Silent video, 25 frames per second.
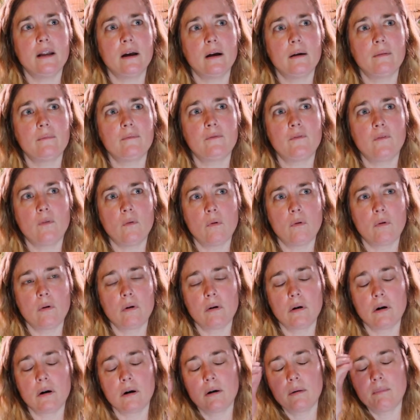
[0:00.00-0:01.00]
up
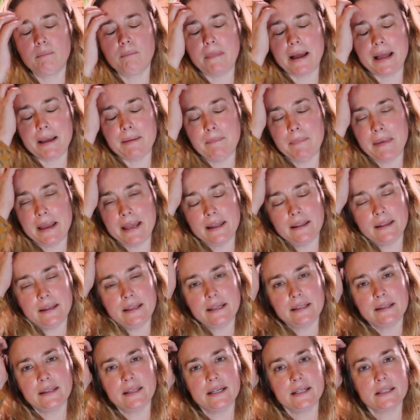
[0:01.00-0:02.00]
for my
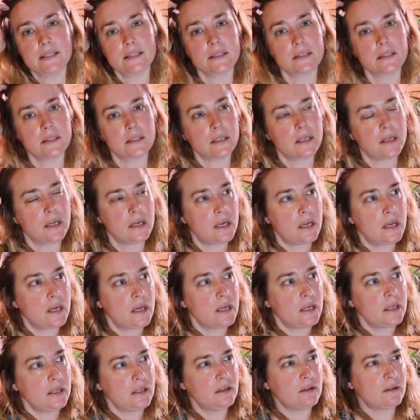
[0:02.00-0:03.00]
mailing list,
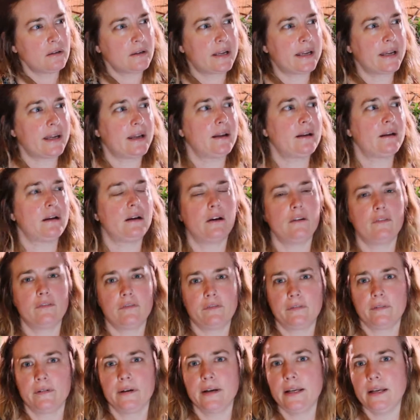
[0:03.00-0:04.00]
you'll get a
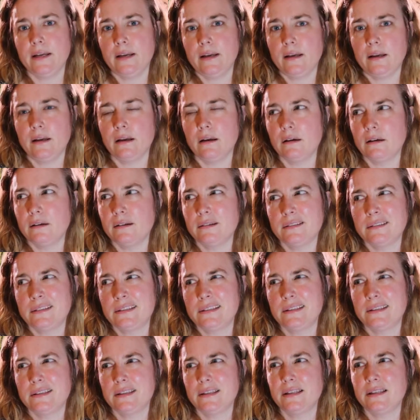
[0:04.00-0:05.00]
free, I
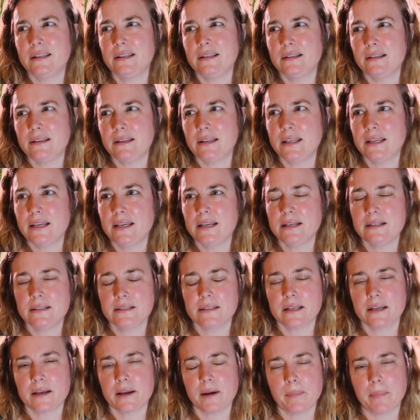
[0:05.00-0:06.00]
think it's
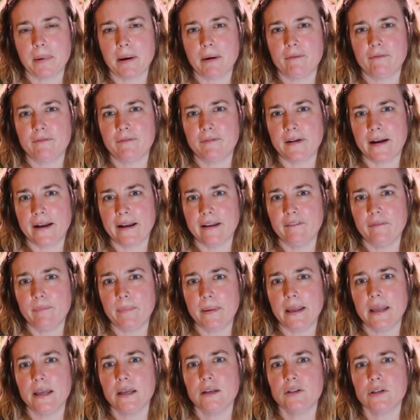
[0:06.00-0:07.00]
like about 5
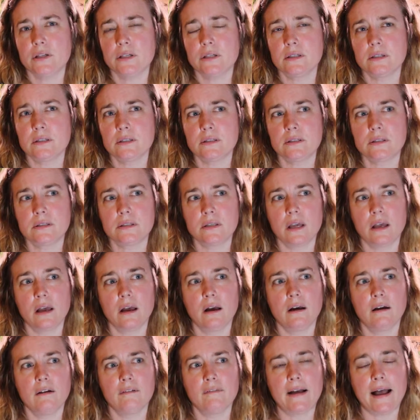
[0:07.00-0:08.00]
pages
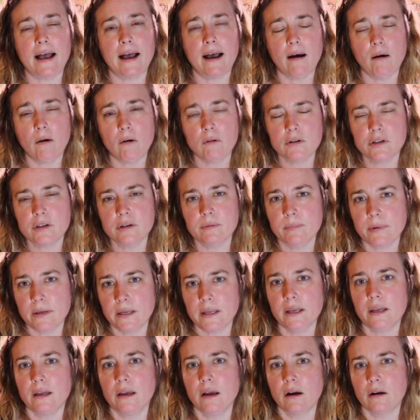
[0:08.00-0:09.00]
of how to
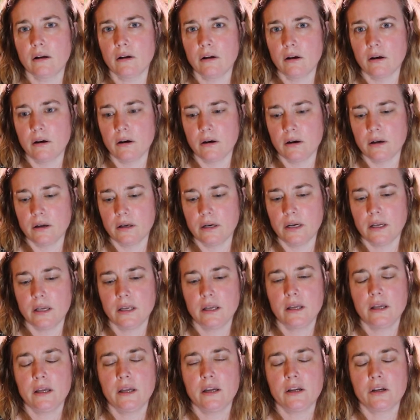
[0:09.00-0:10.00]
be a good
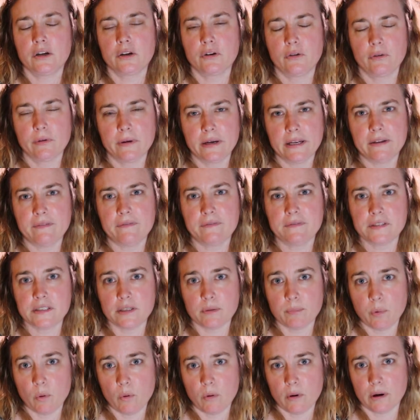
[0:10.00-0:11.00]
grief
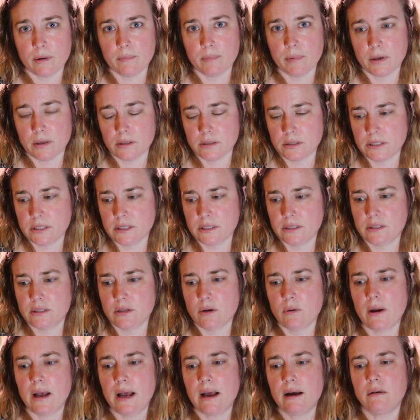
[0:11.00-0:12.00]
support person.
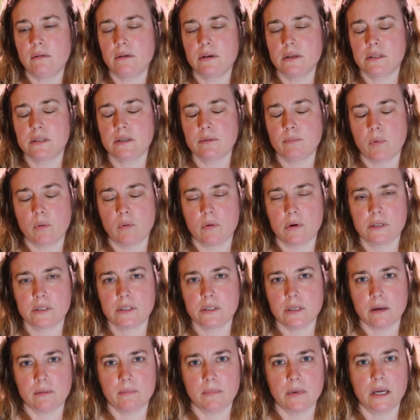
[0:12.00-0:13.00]
So how to support
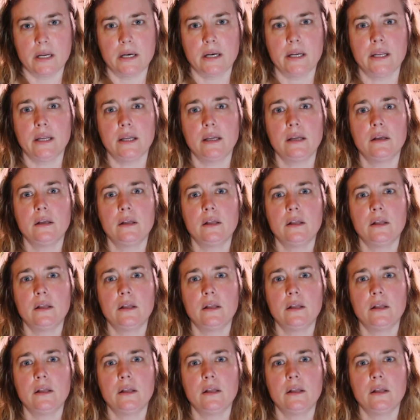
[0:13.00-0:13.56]
somebody